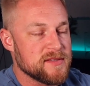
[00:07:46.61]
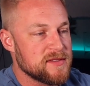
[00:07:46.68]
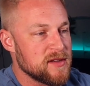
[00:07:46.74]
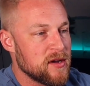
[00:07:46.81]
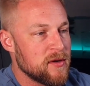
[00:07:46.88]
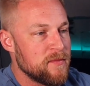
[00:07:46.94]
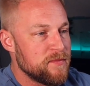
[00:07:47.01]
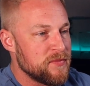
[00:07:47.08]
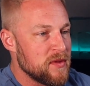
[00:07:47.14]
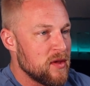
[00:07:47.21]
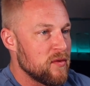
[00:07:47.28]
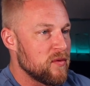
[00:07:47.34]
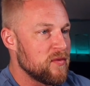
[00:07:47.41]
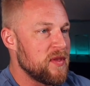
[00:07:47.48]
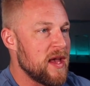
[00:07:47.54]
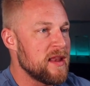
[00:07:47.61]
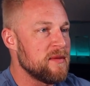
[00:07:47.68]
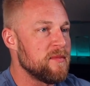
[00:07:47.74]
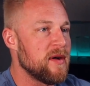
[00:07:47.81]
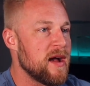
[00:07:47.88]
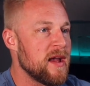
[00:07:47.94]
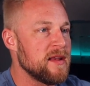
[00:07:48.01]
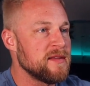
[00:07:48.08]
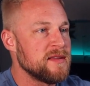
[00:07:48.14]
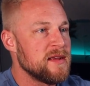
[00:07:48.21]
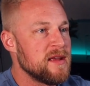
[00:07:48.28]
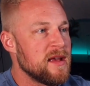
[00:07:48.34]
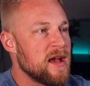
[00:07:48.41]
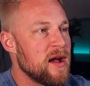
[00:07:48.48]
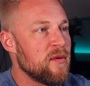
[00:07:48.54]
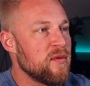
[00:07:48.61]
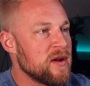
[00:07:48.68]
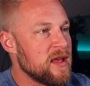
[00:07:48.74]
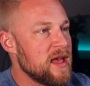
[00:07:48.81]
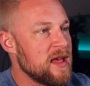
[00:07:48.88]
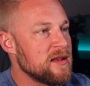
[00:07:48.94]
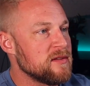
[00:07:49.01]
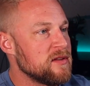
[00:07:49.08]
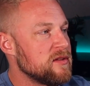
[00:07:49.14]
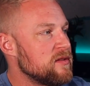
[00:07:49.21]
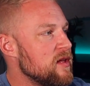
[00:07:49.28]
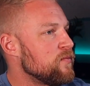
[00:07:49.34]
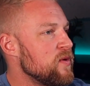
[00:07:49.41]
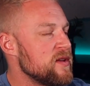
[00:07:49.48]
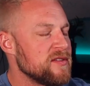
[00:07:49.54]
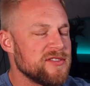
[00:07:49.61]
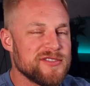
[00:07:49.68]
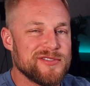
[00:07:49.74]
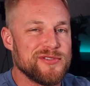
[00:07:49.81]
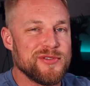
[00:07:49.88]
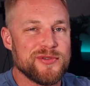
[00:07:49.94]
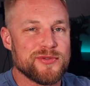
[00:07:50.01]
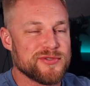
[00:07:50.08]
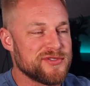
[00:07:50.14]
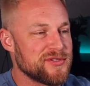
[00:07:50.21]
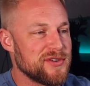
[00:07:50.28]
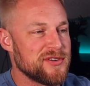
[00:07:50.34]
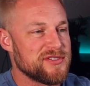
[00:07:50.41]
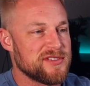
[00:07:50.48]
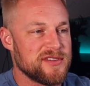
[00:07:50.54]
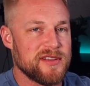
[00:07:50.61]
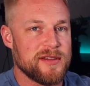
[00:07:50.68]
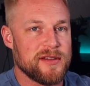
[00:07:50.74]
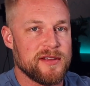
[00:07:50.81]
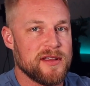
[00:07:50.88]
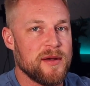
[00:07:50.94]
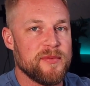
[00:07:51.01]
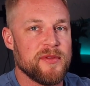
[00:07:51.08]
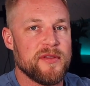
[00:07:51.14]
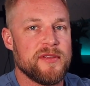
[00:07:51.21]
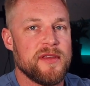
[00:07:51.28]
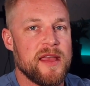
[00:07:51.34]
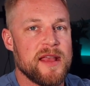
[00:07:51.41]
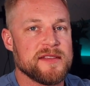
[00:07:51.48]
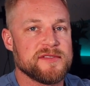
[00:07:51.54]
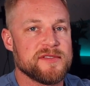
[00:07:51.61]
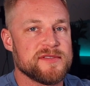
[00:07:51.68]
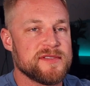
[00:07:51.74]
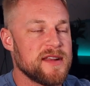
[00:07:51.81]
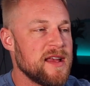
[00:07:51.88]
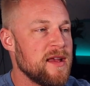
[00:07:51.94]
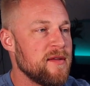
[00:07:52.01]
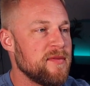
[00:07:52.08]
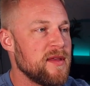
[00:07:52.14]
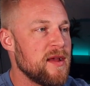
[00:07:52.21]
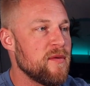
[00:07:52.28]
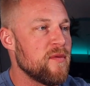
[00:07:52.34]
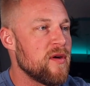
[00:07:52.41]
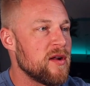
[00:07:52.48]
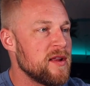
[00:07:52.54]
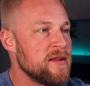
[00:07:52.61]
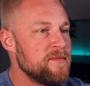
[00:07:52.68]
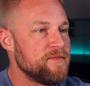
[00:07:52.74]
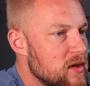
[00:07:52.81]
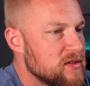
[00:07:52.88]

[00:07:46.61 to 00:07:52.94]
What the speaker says: So with that in mind, I went ahead and just Googled searched a couple of the answers that I wanted.